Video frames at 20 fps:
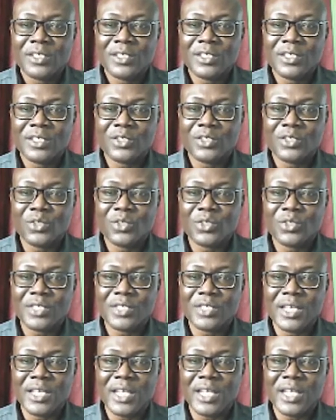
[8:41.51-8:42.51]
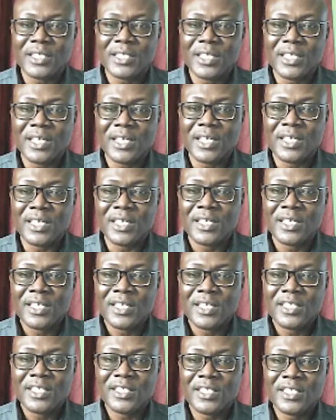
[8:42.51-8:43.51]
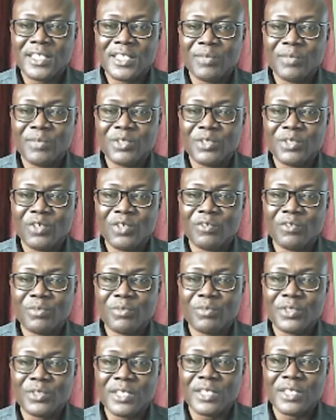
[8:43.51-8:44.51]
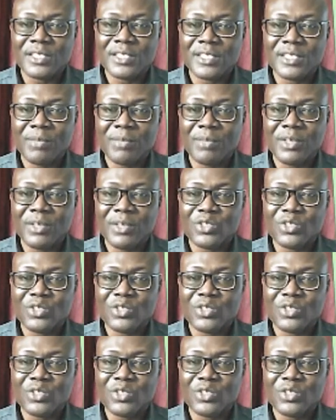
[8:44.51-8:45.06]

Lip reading: It shows here that the temperature of the process is about